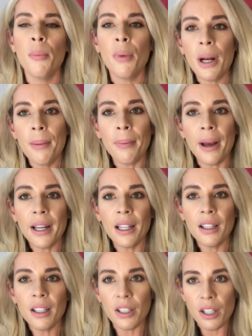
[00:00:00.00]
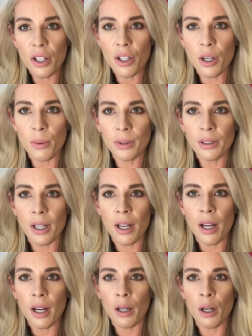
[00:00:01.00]
put it back in the condition it was
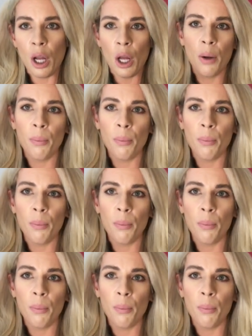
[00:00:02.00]
in